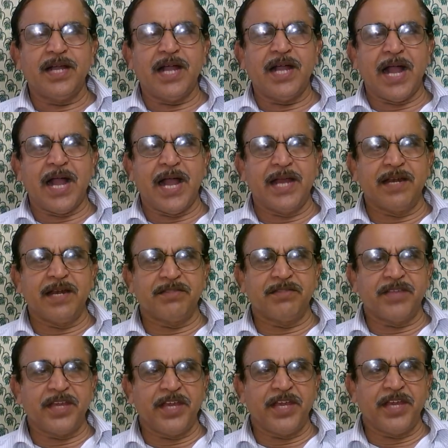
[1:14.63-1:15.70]
and
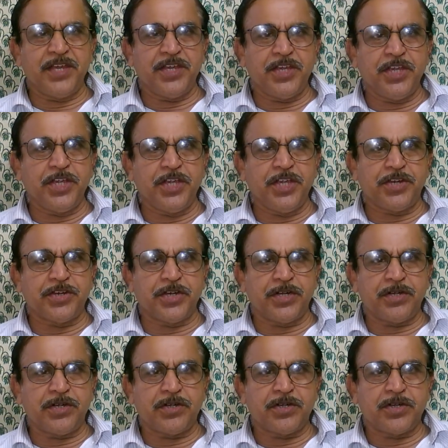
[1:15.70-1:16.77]
they eat
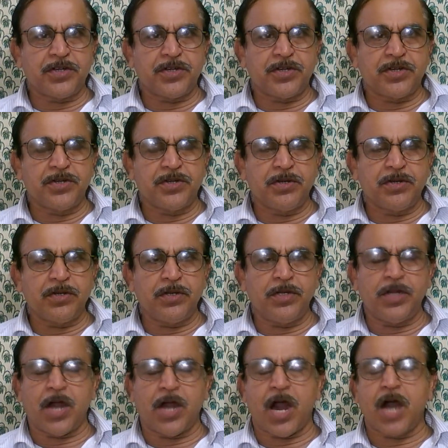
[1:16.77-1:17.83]

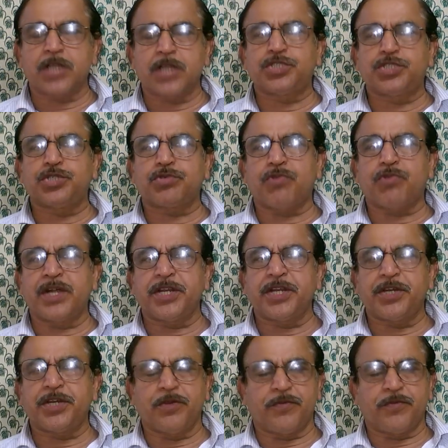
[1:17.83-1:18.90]
large quantity
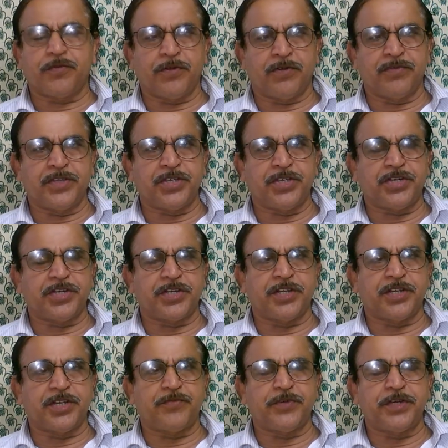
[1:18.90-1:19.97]
of non-vegetarian
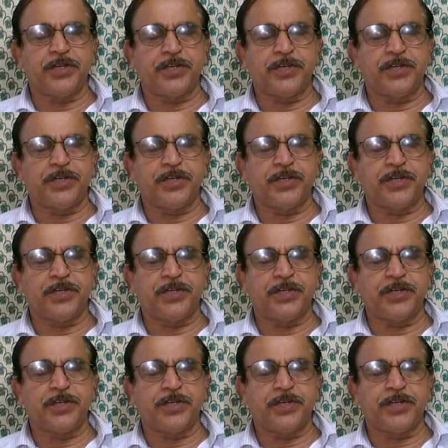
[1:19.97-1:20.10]
food.